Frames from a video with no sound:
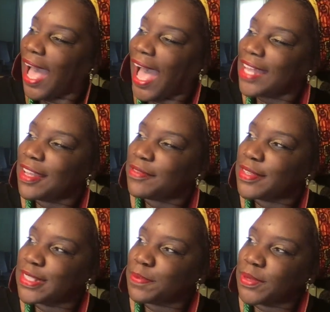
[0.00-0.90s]
I love
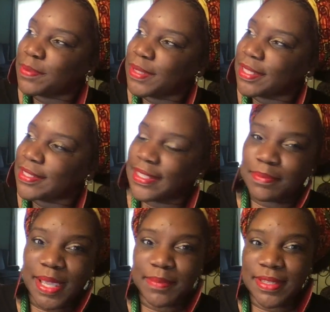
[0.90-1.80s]
this book because it
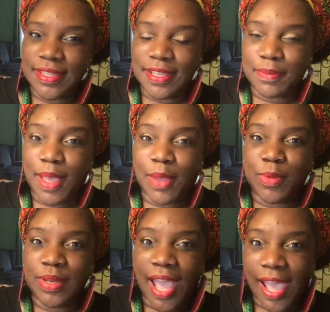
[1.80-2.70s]
made me think about
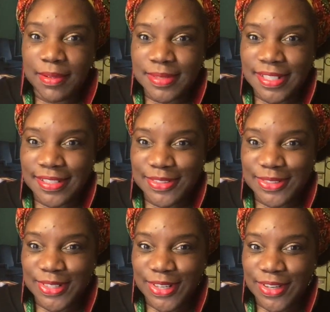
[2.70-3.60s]
when I was a little
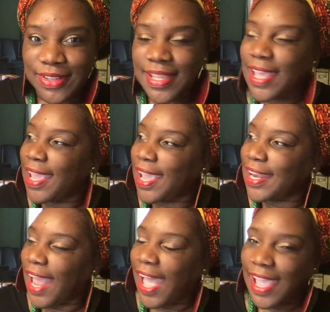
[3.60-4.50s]
girl
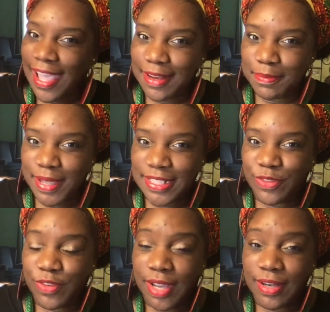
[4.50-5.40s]
and I had a
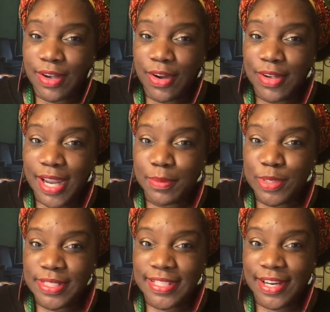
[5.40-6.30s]
best friend and her name
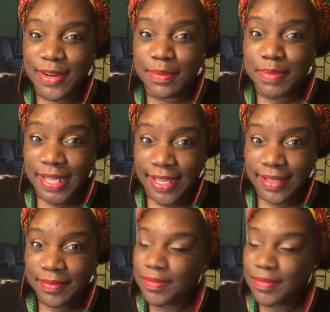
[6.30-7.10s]
was Sarah B.